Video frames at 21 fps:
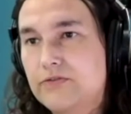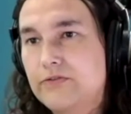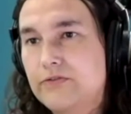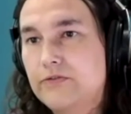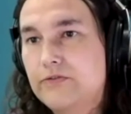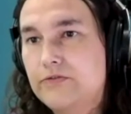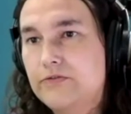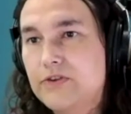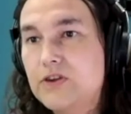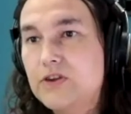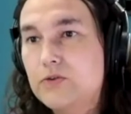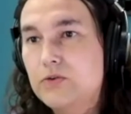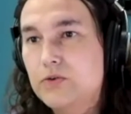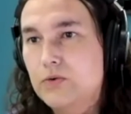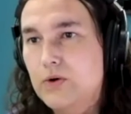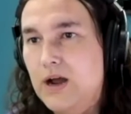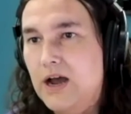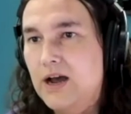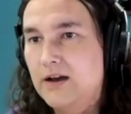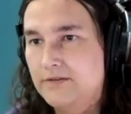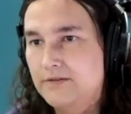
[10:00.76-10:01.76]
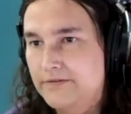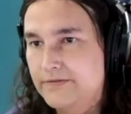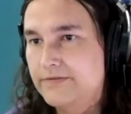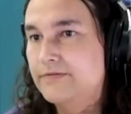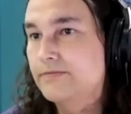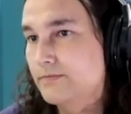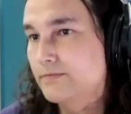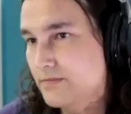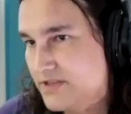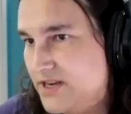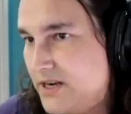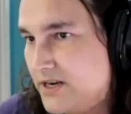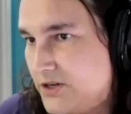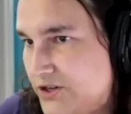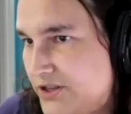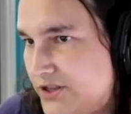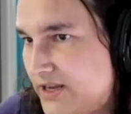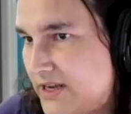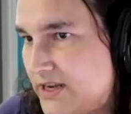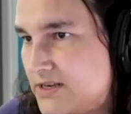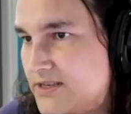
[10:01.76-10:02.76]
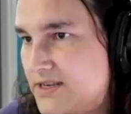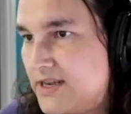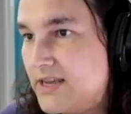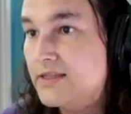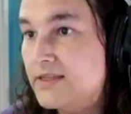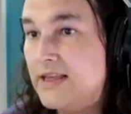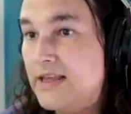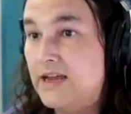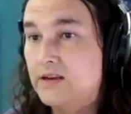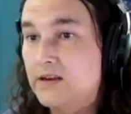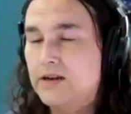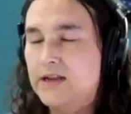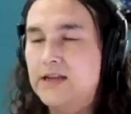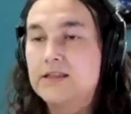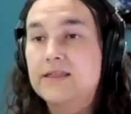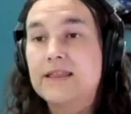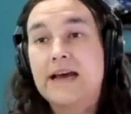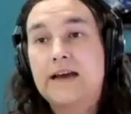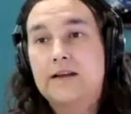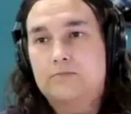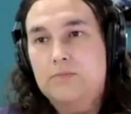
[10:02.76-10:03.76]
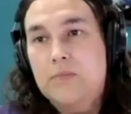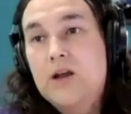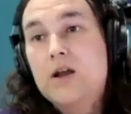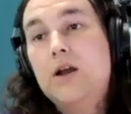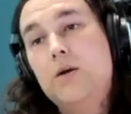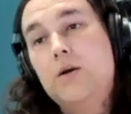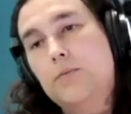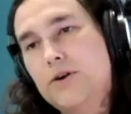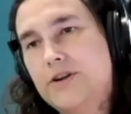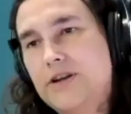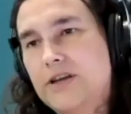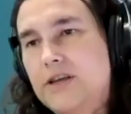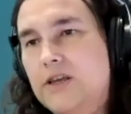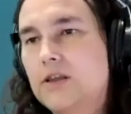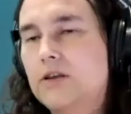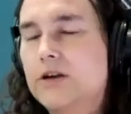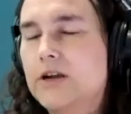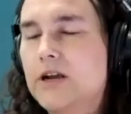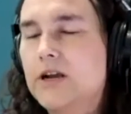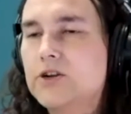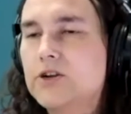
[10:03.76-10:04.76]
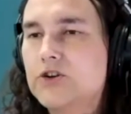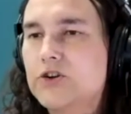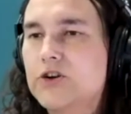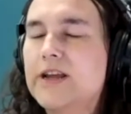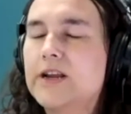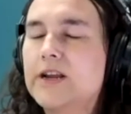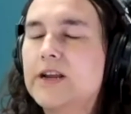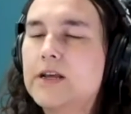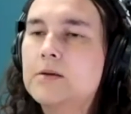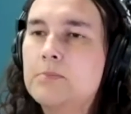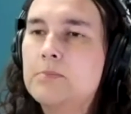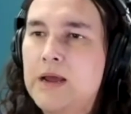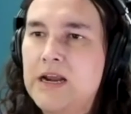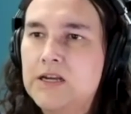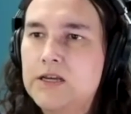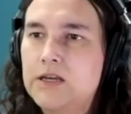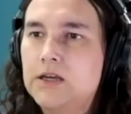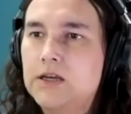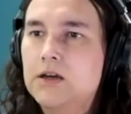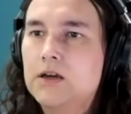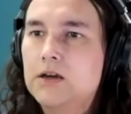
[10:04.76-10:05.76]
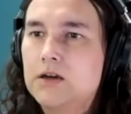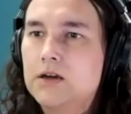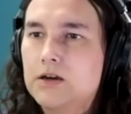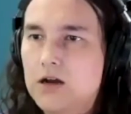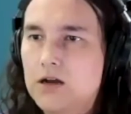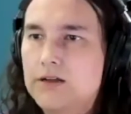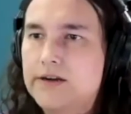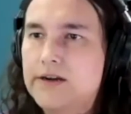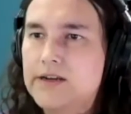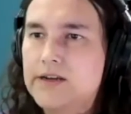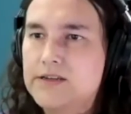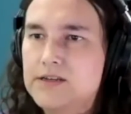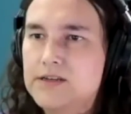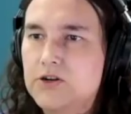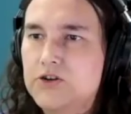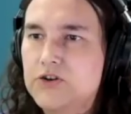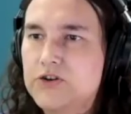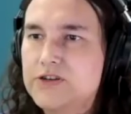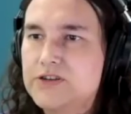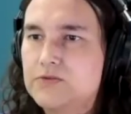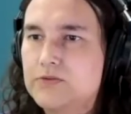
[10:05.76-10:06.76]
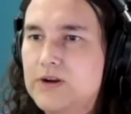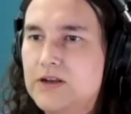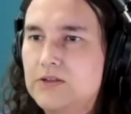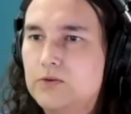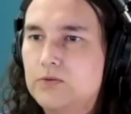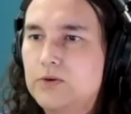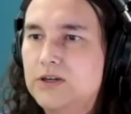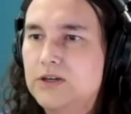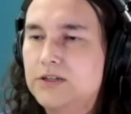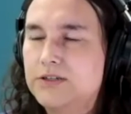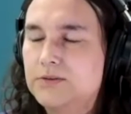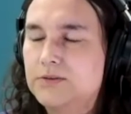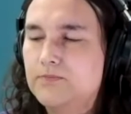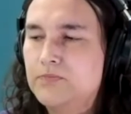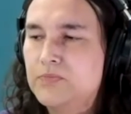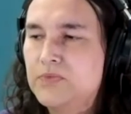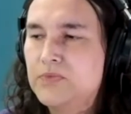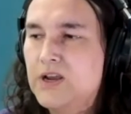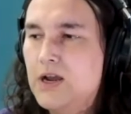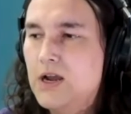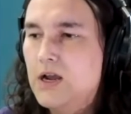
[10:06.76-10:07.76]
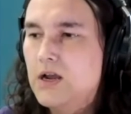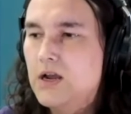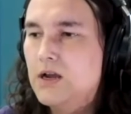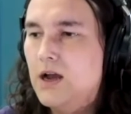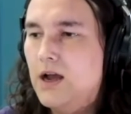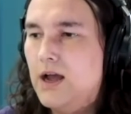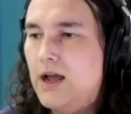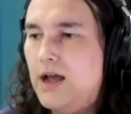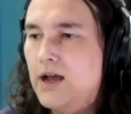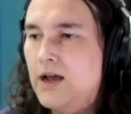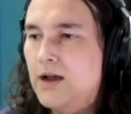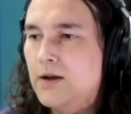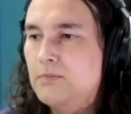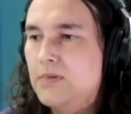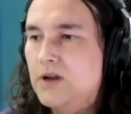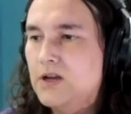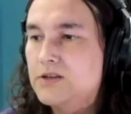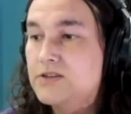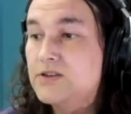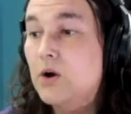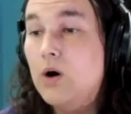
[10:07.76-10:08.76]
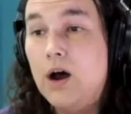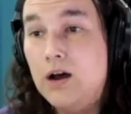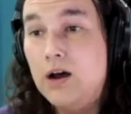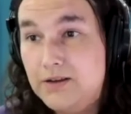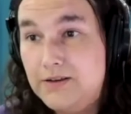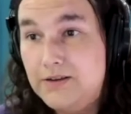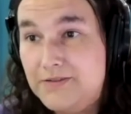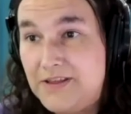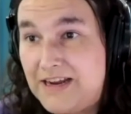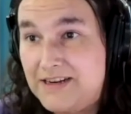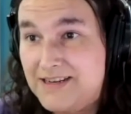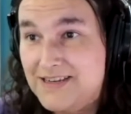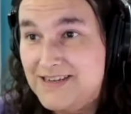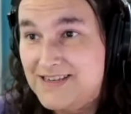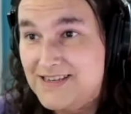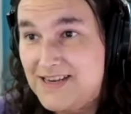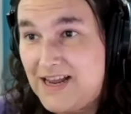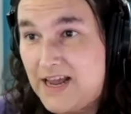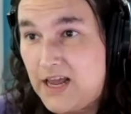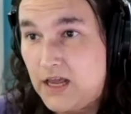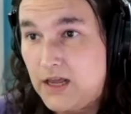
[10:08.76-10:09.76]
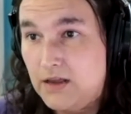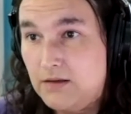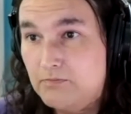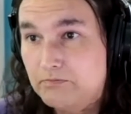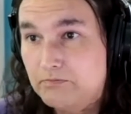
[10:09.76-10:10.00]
view of such things in that particular country, and in many colonized countries around the world. So all of that to say,